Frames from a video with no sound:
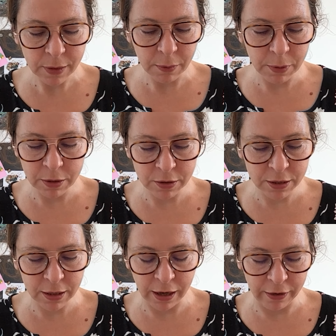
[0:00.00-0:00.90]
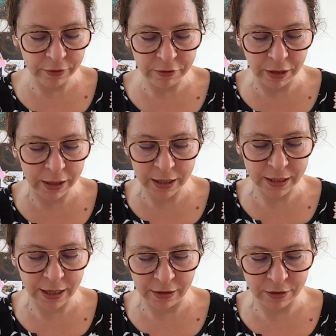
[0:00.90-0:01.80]
because I have to write things
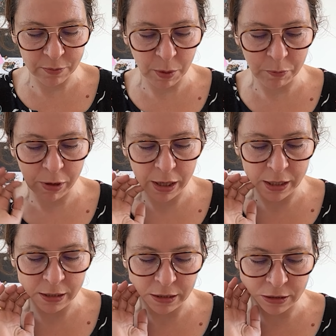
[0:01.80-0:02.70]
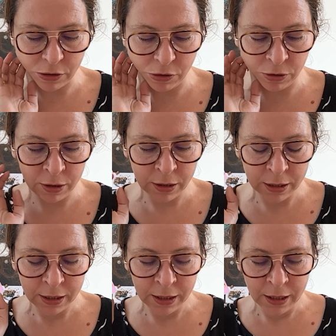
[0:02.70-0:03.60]
down because my brain does not
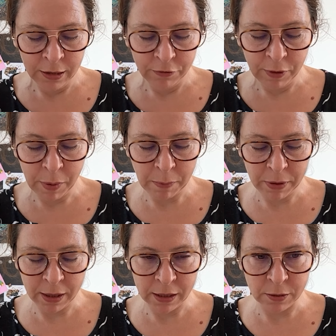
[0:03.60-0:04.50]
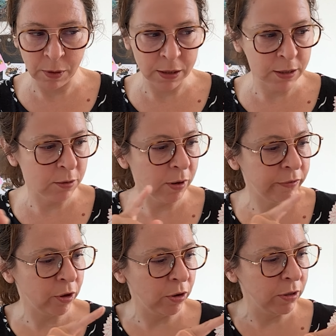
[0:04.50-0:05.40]
remember things well. So
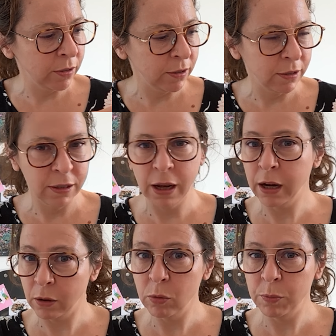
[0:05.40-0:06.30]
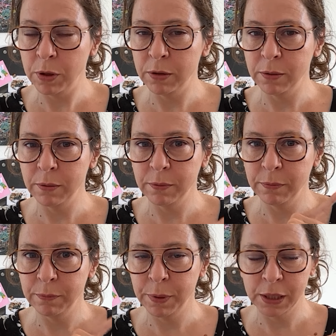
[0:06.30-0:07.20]
I've got, and I will put
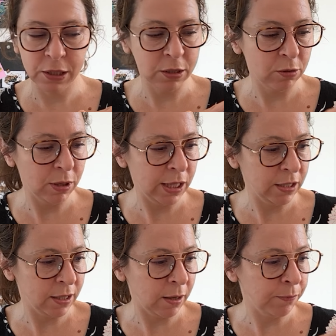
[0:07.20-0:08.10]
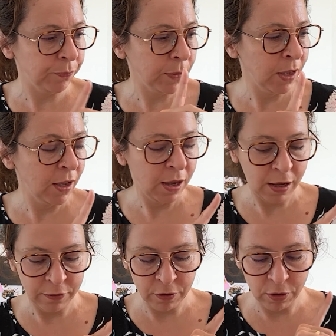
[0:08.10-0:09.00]
pictures or links up,
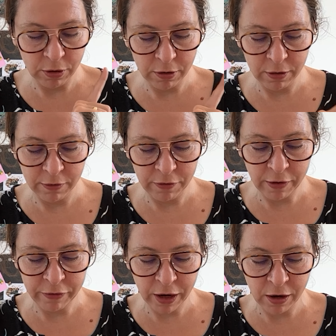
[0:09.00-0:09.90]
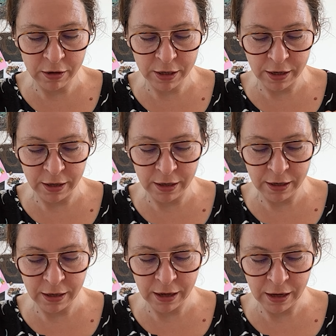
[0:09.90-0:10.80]
I've got the fluff-it cardigan,
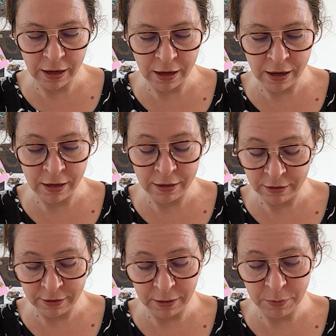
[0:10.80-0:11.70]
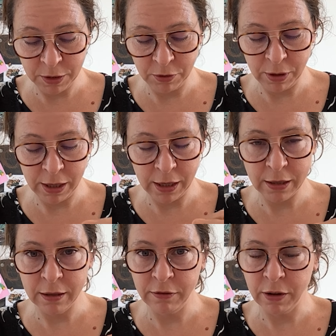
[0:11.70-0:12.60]
×2 here,
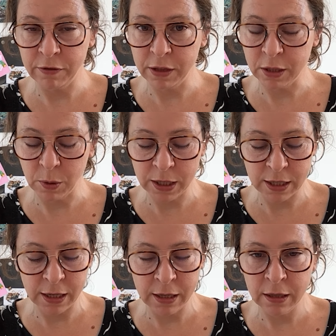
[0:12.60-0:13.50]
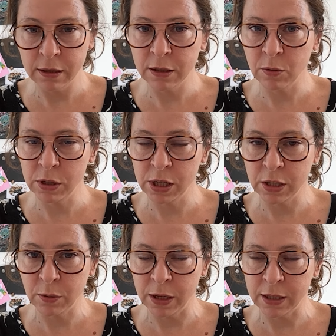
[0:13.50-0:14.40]
the fluff-it sweater, the
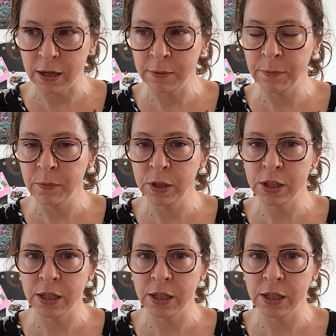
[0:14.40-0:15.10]
squish-it sweater, which